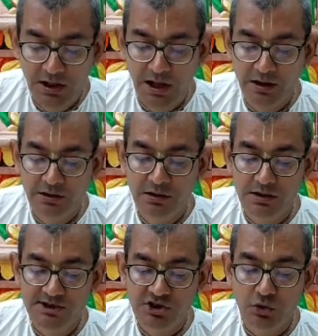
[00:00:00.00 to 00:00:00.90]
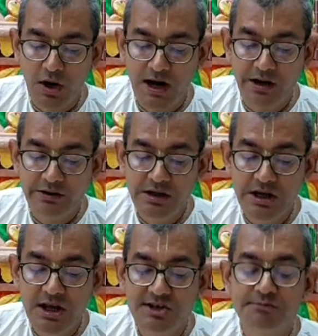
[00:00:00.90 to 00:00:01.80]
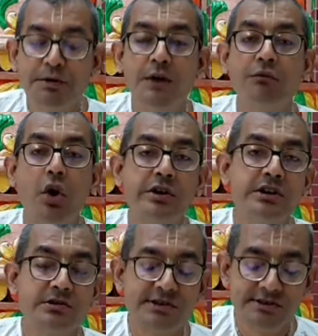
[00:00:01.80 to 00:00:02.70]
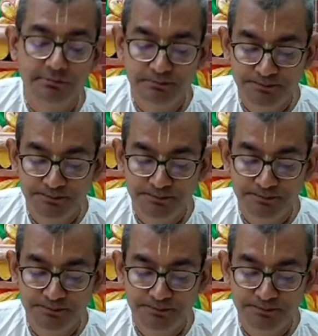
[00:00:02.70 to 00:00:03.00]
And so are his brave warriors.